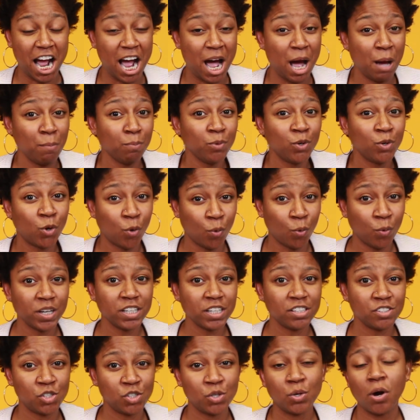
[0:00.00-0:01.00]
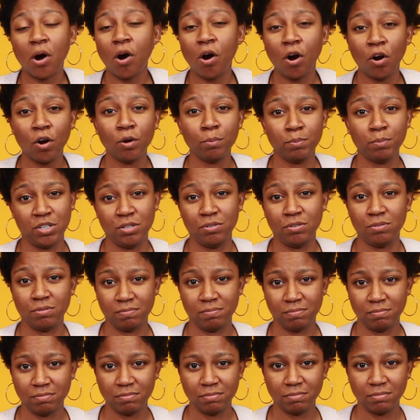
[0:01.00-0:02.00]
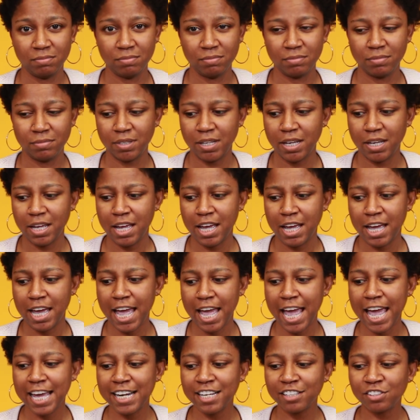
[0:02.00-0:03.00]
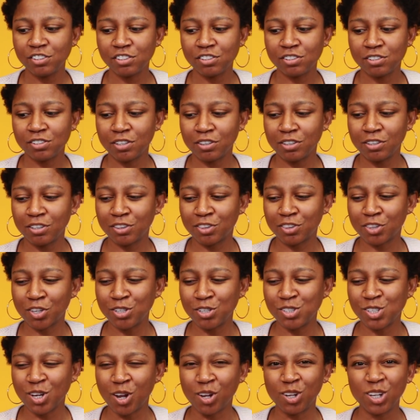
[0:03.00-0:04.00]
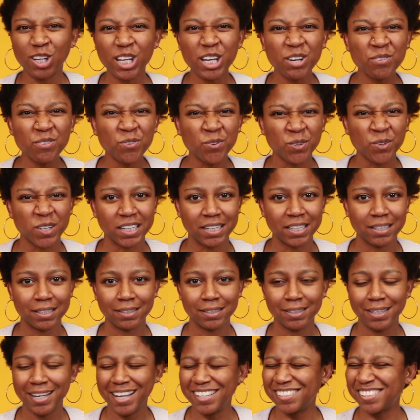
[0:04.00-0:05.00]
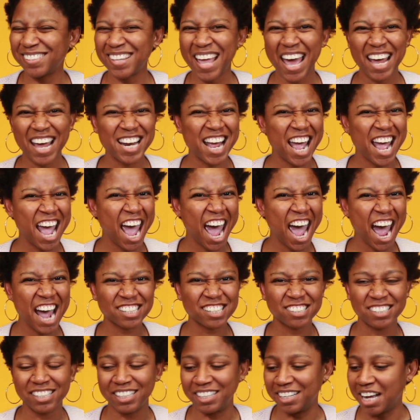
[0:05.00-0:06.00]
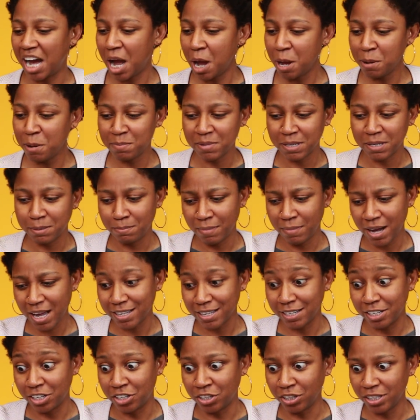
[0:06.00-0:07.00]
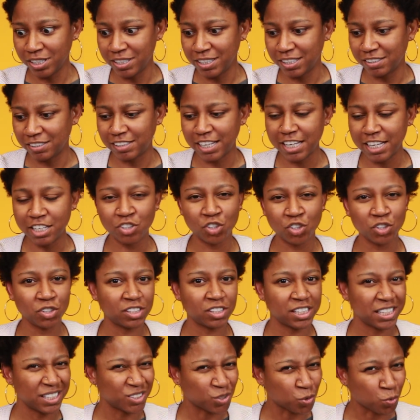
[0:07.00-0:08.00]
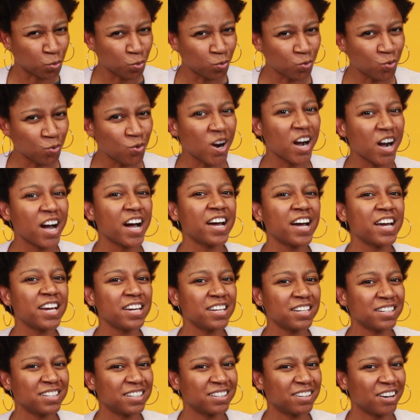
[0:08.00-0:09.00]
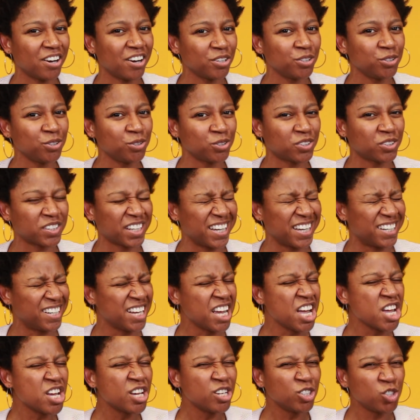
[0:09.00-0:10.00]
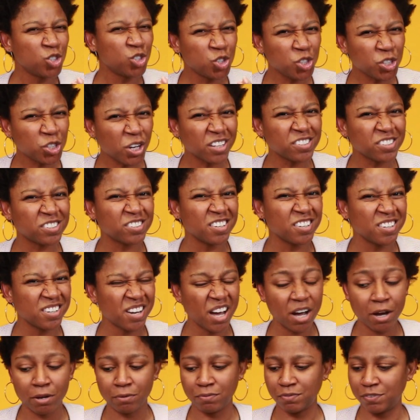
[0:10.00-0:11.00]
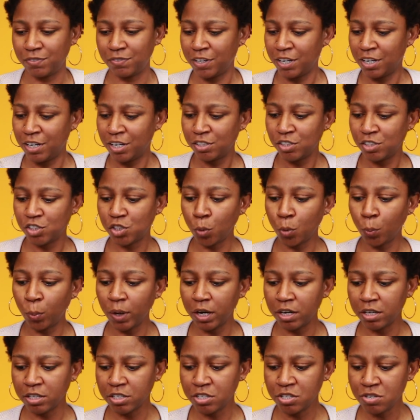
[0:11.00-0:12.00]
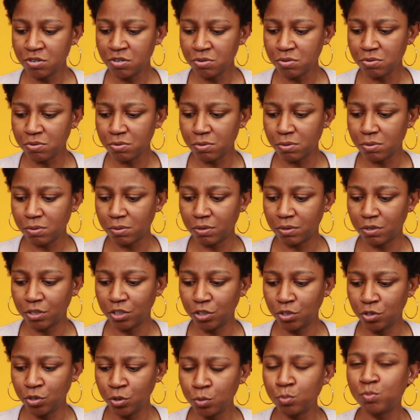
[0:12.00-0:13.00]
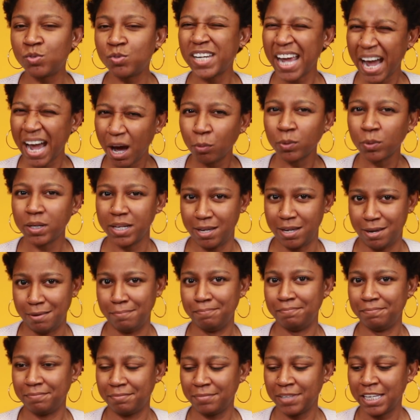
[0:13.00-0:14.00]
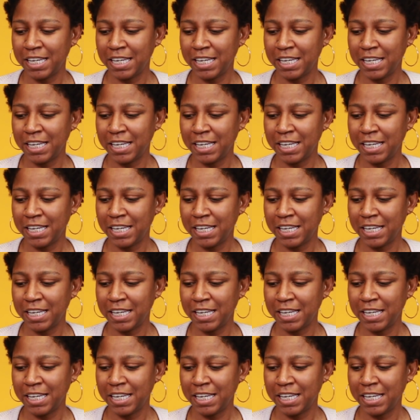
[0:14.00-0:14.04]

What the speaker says: I'm going to harm you. And it's the delivery. It's that acting. I mean, my goodness, it just gets right under your skin. Just enough to where you doubt him.